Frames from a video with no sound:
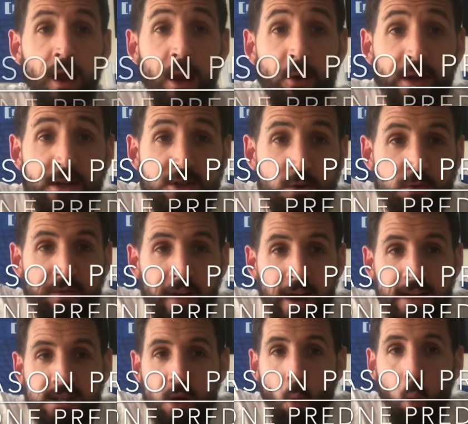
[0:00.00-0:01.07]
Hello again, Gills
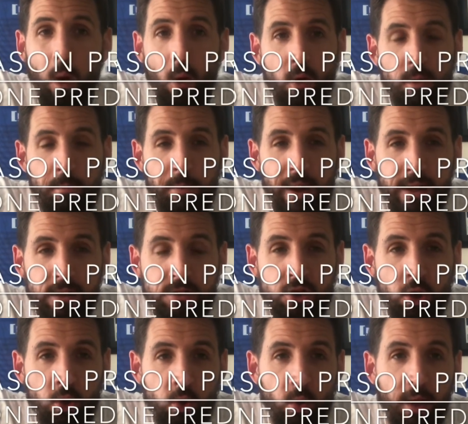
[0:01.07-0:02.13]
fans. Welcome back
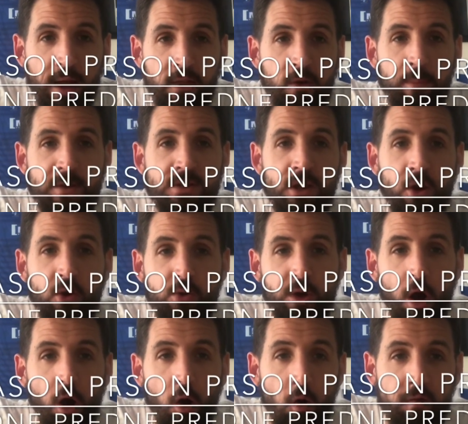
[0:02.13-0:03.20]
to another
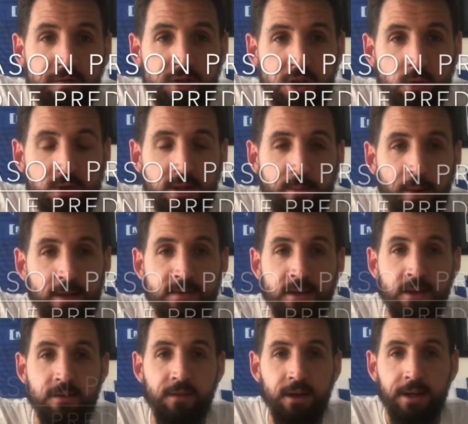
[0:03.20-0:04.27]
episode of Gills in the Blood
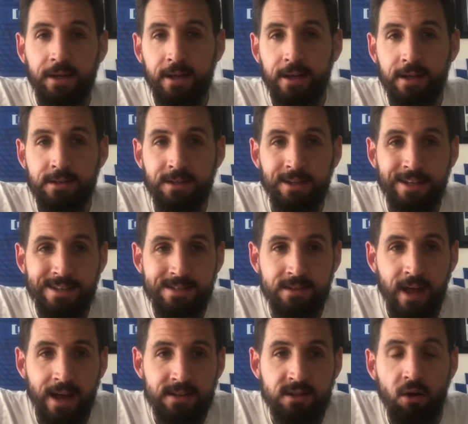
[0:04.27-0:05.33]
TV. It is
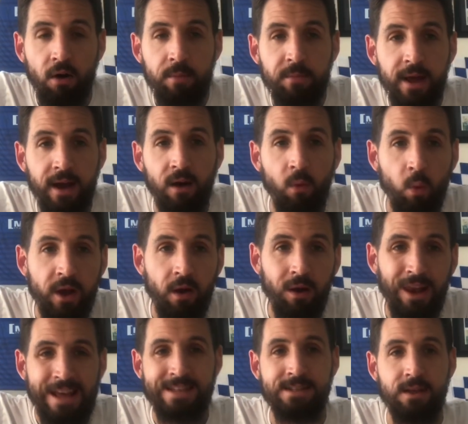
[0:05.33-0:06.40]
that time now. We are
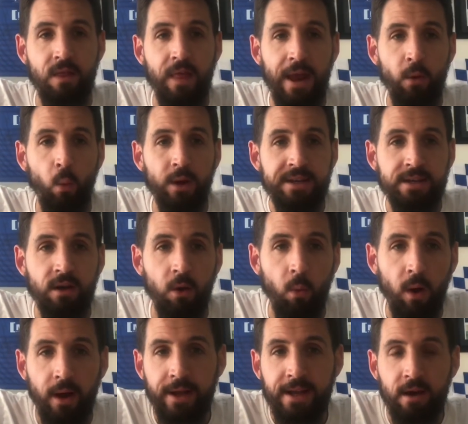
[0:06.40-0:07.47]
less than a week
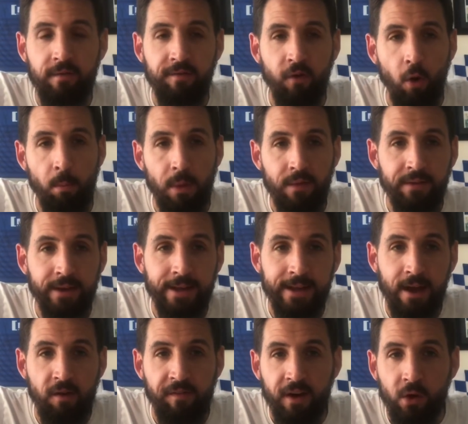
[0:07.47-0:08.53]
away from the
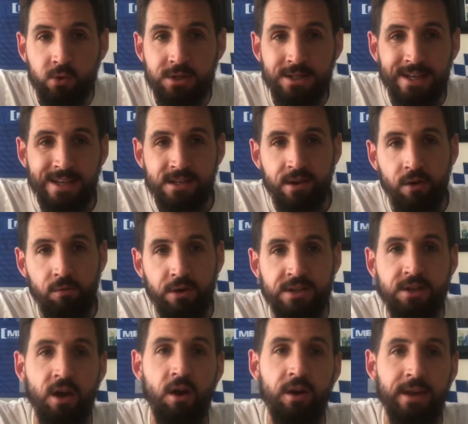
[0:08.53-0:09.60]
EFL season
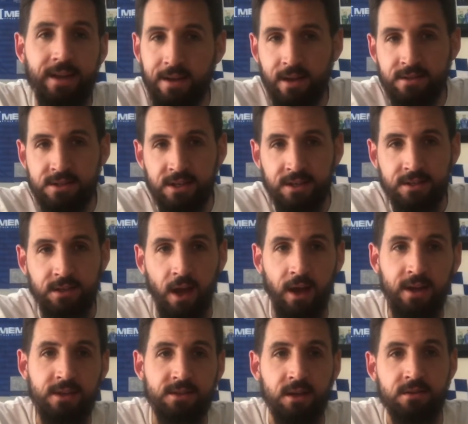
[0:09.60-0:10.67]
returning. 6
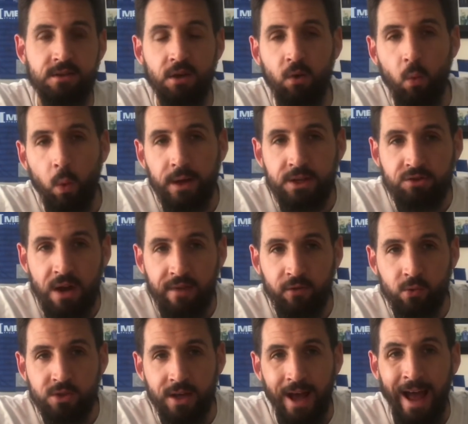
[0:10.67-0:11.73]
days until we
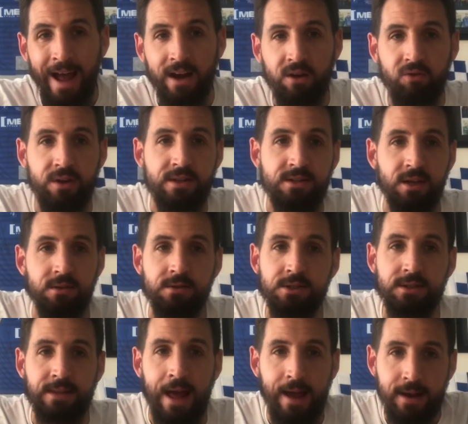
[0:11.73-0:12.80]
travel to Accrington
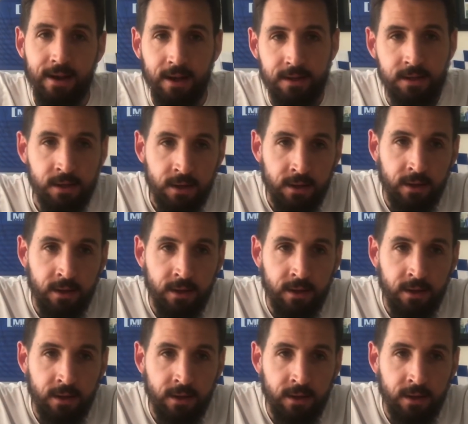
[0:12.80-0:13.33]
Stanley.